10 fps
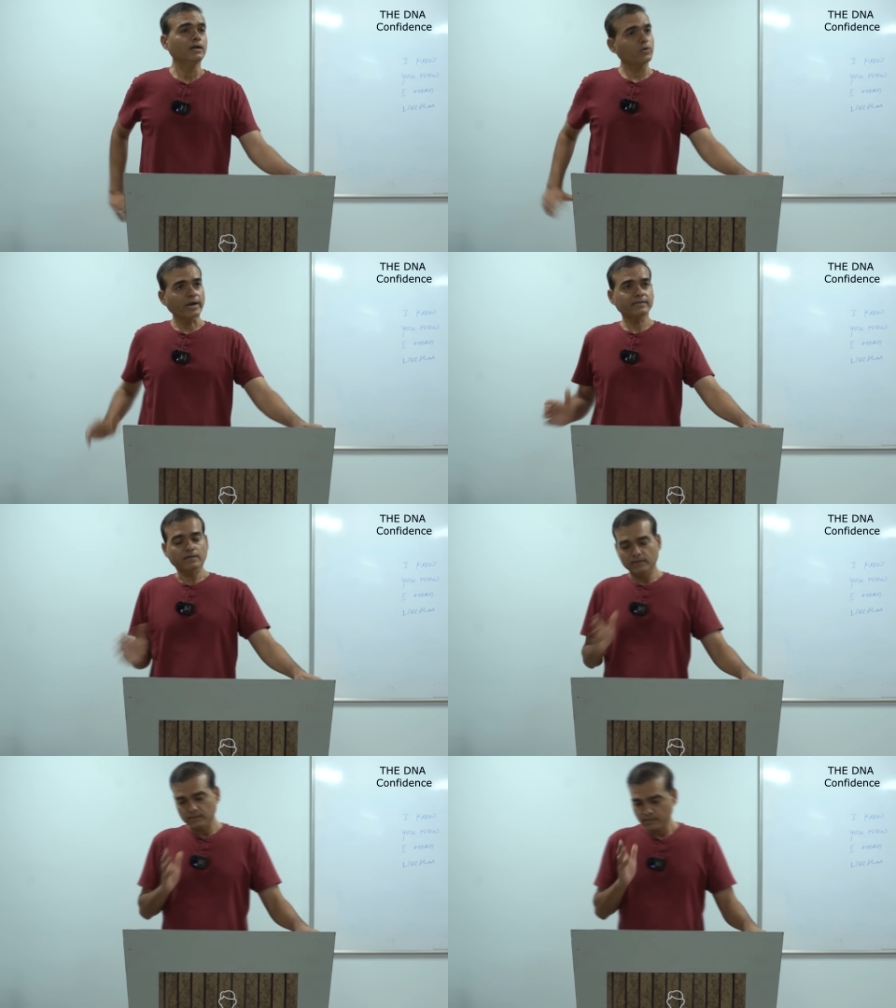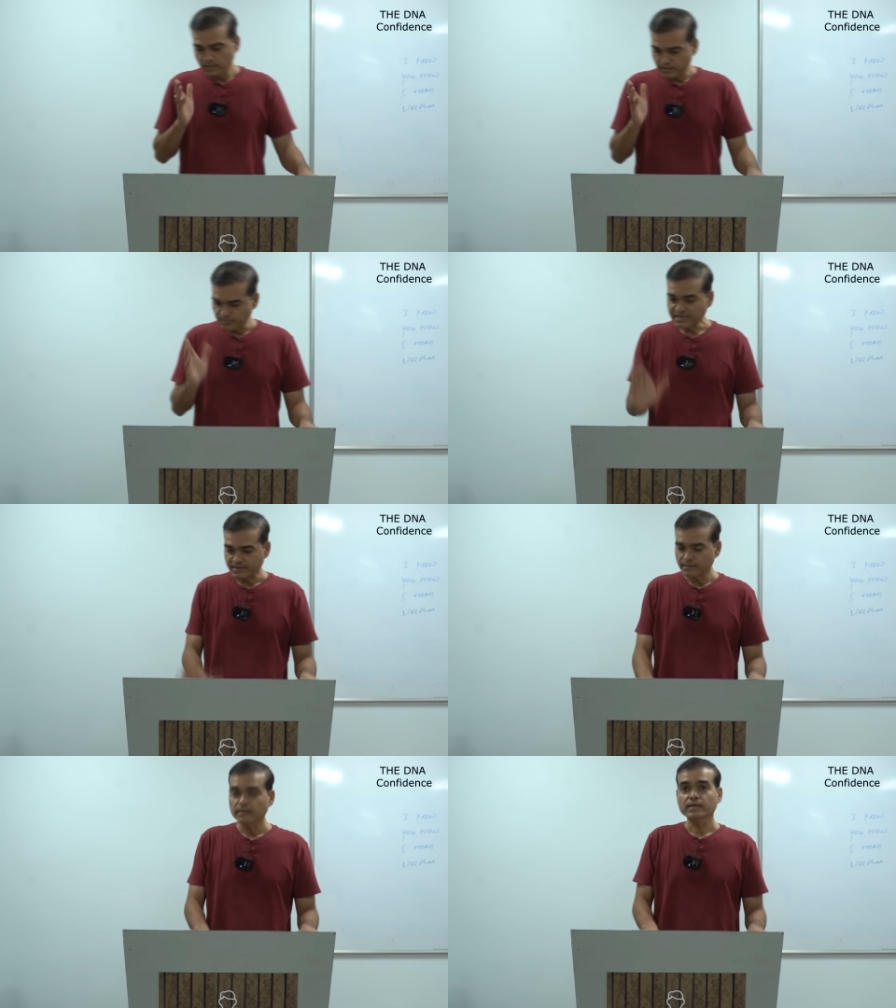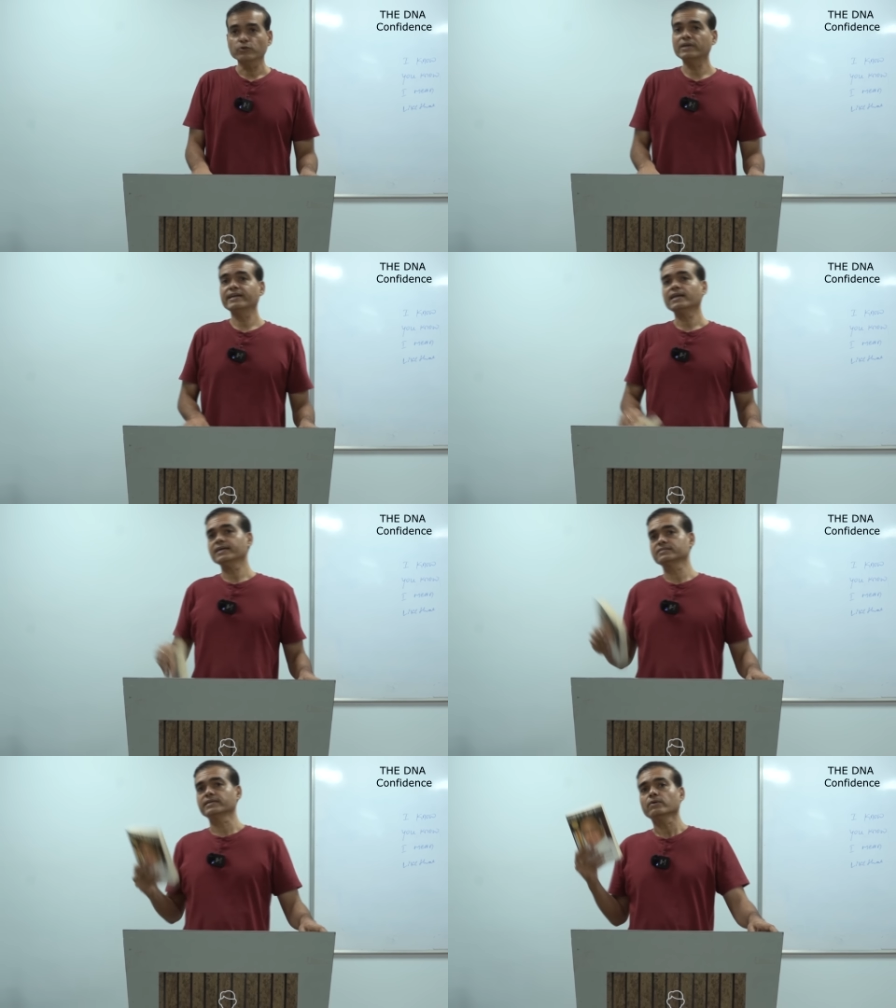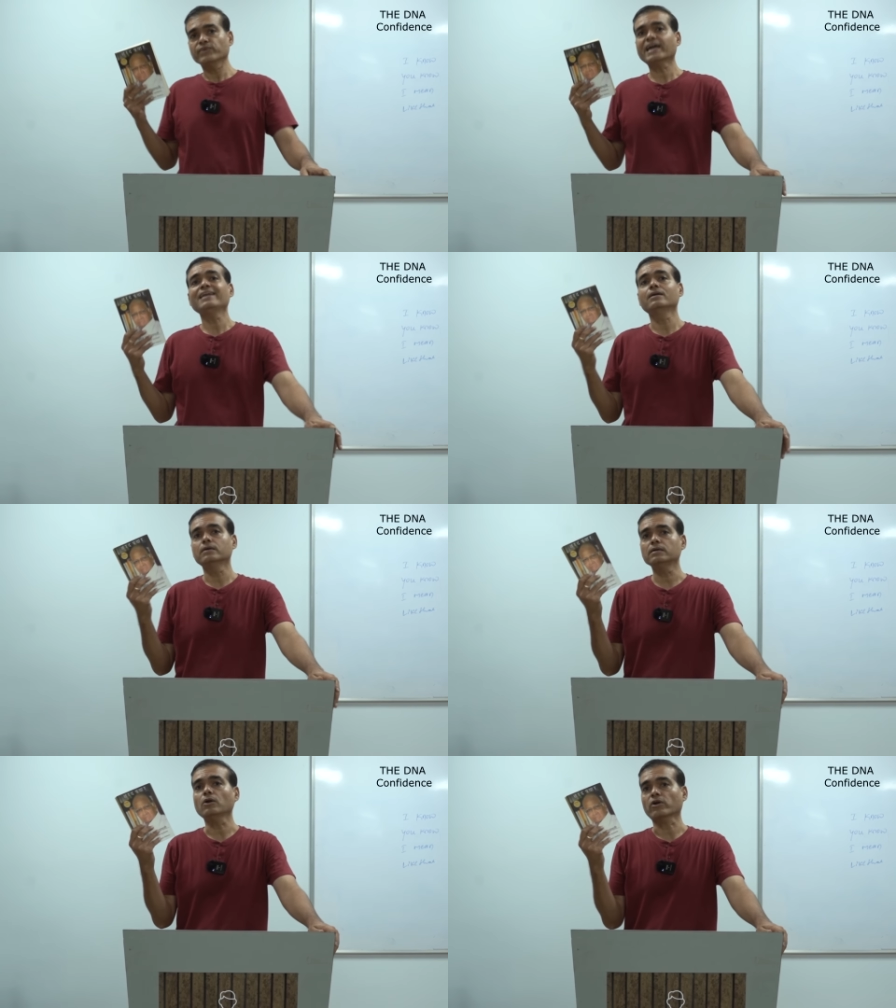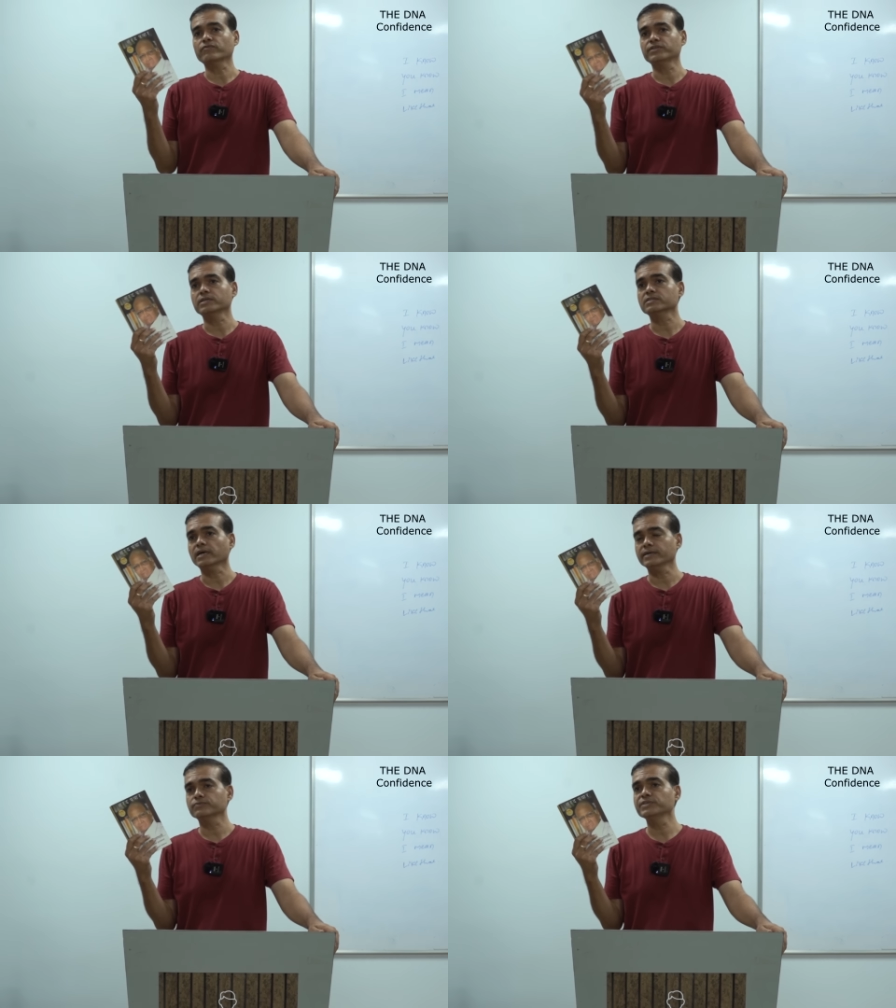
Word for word: look at the I mean, you realize that we can learn a lot of things, guys.